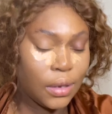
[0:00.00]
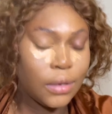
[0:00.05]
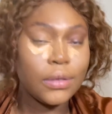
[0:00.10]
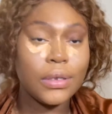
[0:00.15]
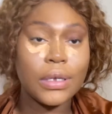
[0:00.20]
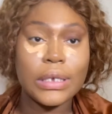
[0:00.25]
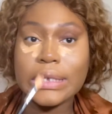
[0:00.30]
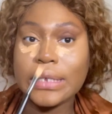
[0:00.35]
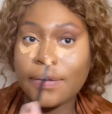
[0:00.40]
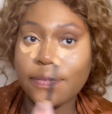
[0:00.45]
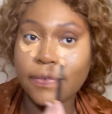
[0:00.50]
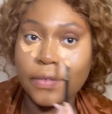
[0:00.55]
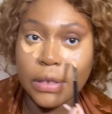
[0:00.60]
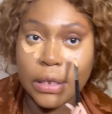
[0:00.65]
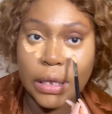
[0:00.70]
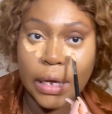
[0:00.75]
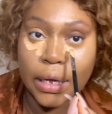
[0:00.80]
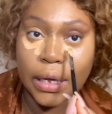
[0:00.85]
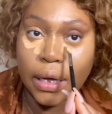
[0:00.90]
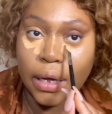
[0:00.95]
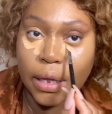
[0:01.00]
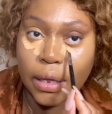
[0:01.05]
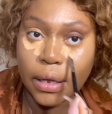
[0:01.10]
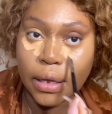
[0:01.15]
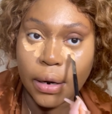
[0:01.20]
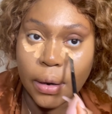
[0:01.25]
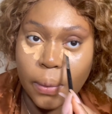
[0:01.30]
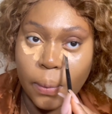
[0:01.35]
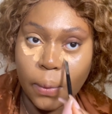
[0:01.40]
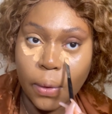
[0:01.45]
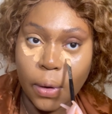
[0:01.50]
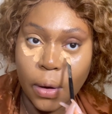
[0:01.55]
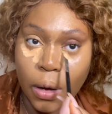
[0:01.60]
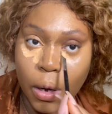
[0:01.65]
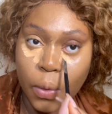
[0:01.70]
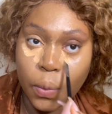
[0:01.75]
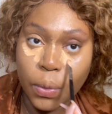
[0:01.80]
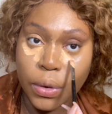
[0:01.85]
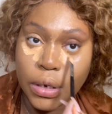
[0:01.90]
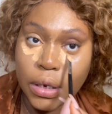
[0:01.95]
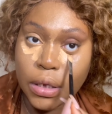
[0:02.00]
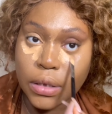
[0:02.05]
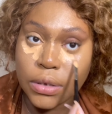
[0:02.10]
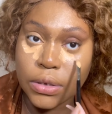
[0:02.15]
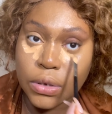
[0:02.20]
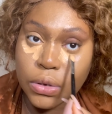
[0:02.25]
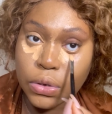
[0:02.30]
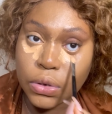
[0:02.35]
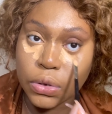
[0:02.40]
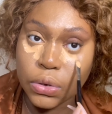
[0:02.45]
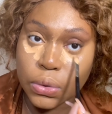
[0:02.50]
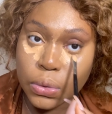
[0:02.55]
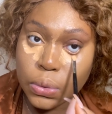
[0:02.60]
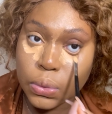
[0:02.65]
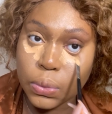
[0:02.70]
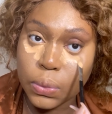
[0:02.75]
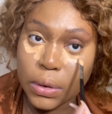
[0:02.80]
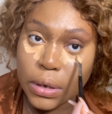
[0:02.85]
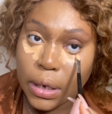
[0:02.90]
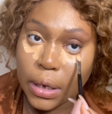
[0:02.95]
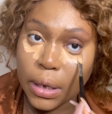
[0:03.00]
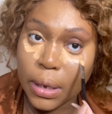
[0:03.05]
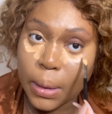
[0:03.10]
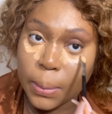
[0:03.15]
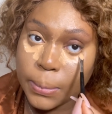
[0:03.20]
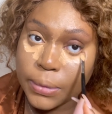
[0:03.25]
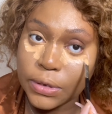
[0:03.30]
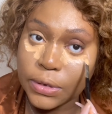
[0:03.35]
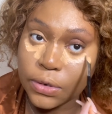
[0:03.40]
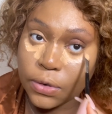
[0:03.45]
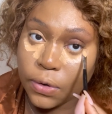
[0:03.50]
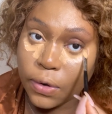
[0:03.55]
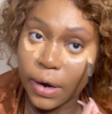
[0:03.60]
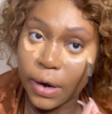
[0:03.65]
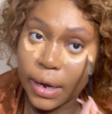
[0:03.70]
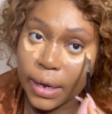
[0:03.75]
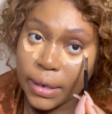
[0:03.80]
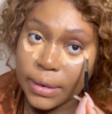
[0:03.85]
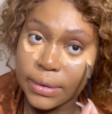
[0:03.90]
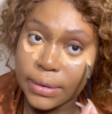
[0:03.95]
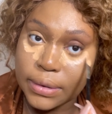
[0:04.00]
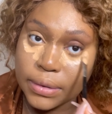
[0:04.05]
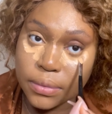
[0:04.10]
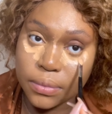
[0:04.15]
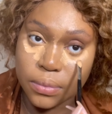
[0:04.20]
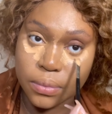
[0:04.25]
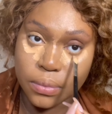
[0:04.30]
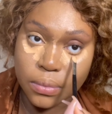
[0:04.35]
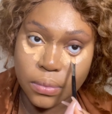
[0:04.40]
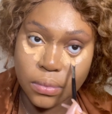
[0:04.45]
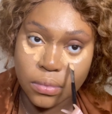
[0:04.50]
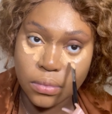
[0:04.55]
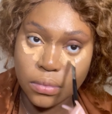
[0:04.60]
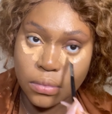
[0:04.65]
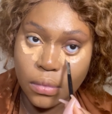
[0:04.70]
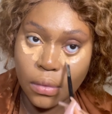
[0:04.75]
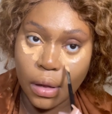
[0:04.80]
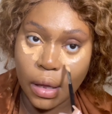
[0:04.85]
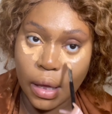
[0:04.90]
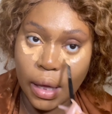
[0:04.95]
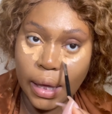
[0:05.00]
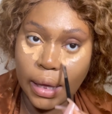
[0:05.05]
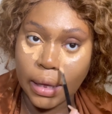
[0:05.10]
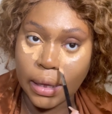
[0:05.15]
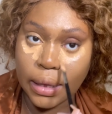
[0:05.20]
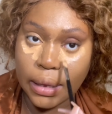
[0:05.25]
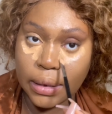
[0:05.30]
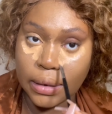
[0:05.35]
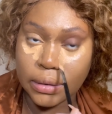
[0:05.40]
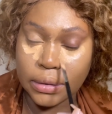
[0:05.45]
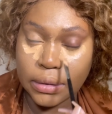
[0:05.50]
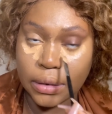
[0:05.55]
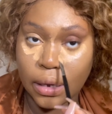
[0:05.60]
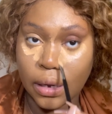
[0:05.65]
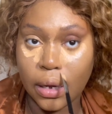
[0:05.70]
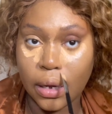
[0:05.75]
there's definitely like a clear walk we need to do when it comes to Christ. And